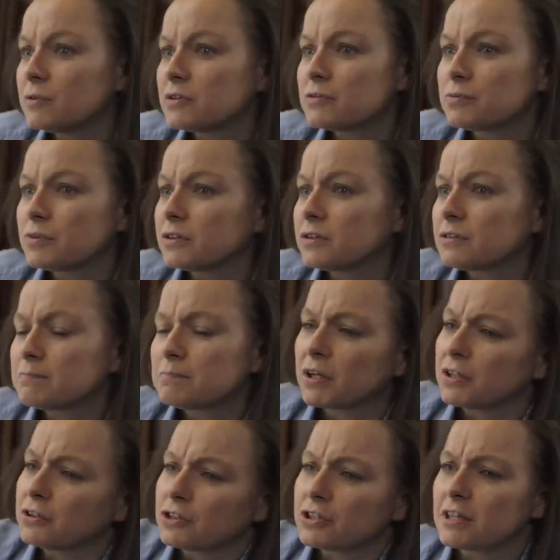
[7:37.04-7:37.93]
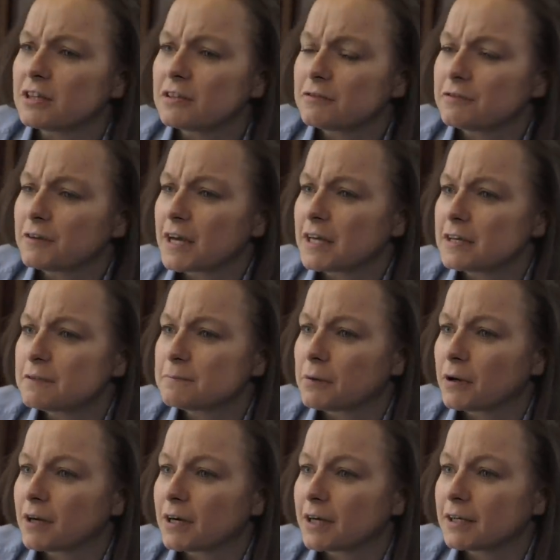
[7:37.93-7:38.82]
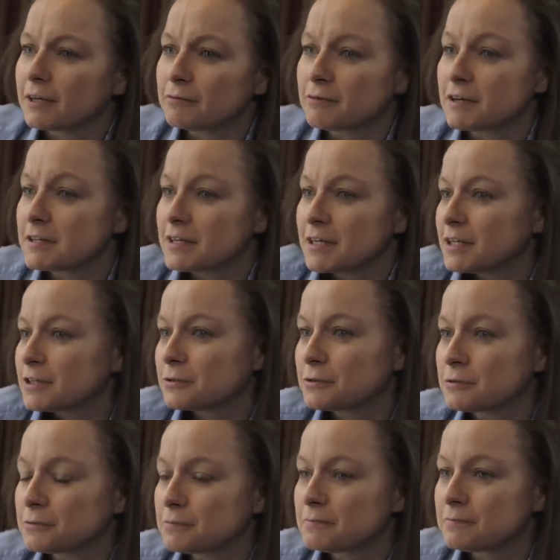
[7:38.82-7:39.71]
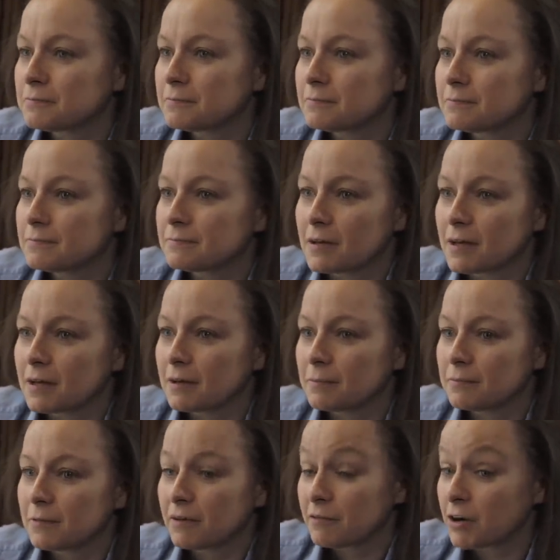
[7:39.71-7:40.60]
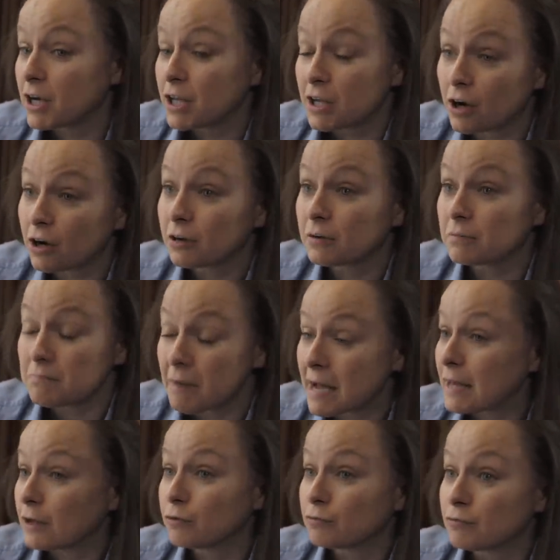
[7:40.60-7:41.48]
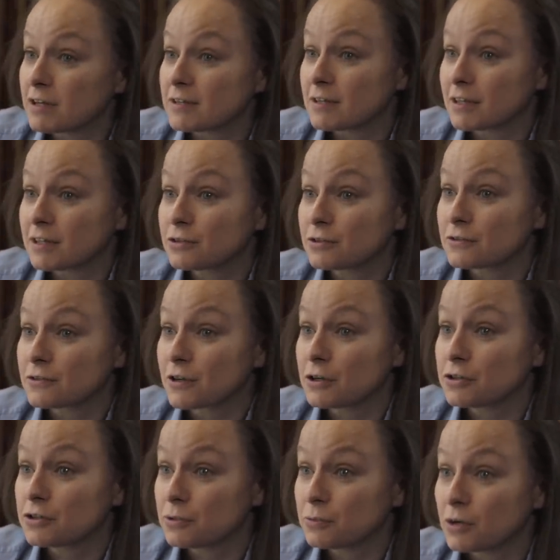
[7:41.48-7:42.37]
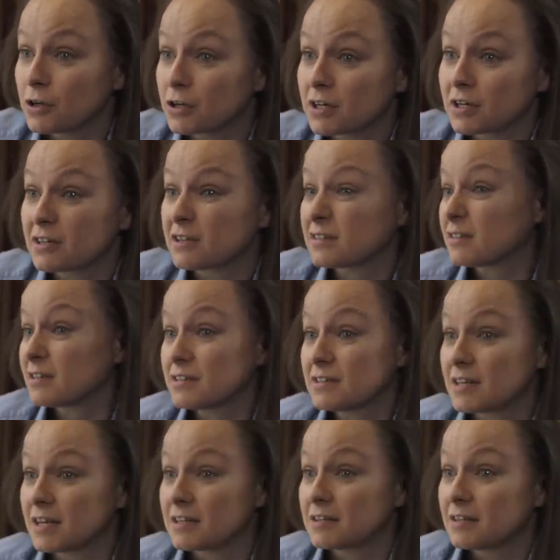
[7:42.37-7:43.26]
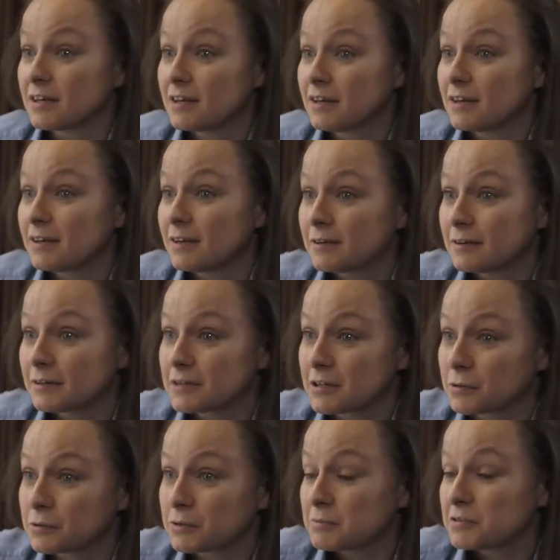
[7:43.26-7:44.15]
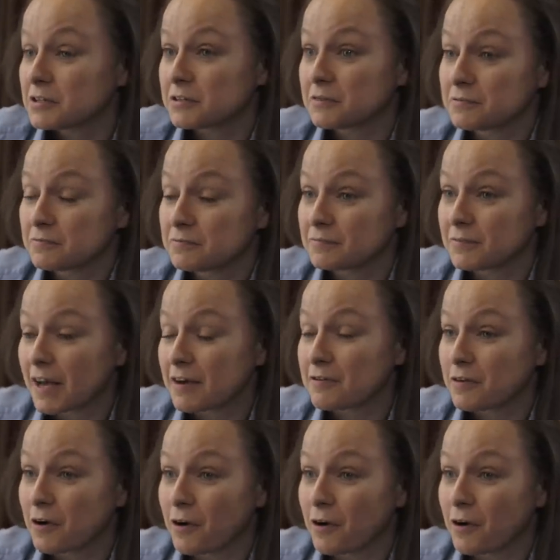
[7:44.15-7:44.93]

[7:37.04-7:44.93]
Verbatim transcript: was once punched in the face by a residential, um, a very young male residential social worker because I said, I told him to F